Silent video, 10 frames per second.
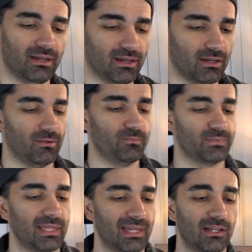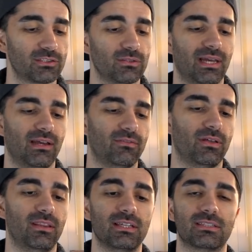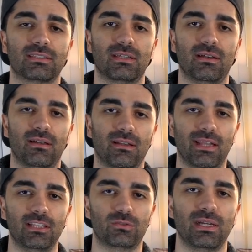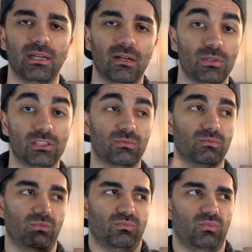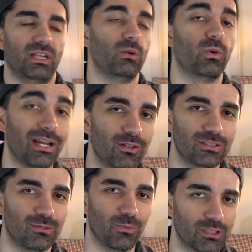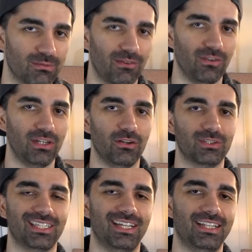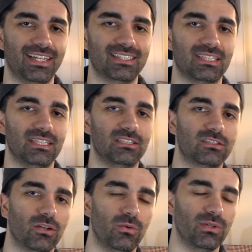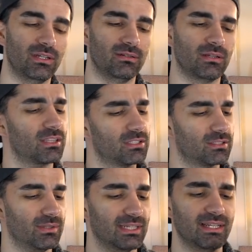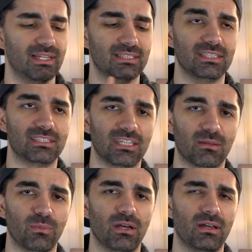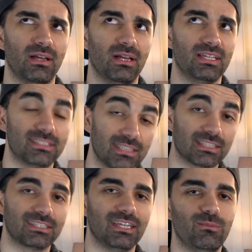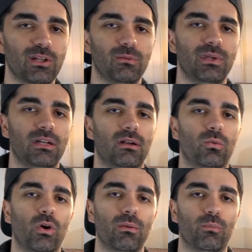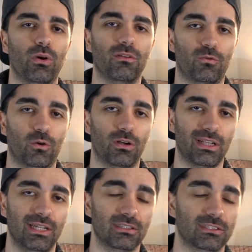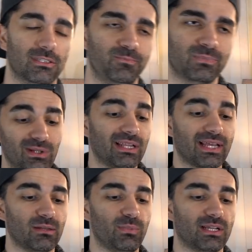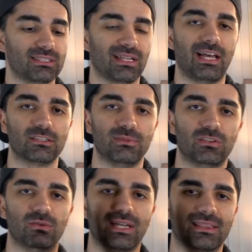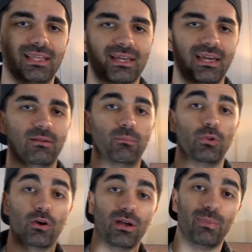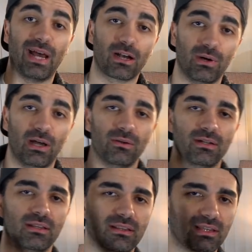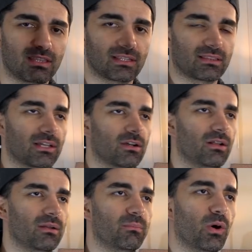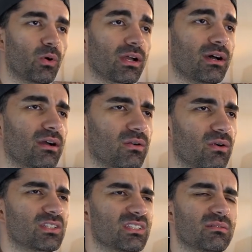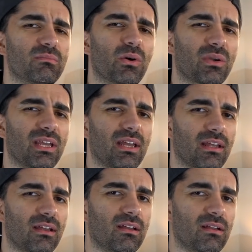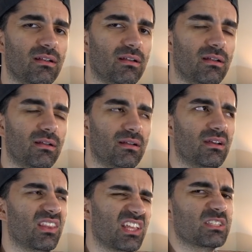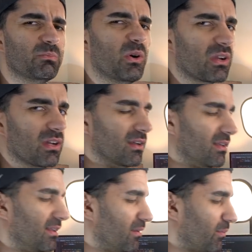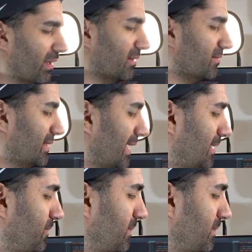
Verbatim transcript: Um, and then I also have this lens right here, which is really what I use in most of my videos. It's the Sony, not the Sony, it's the Sigma 16 millimeter 1.4 lens. I really like it because it allows me to get that kind of blurry background. I think they call it bokeh, or is it bokeh? I think it's bokeh, but yeah.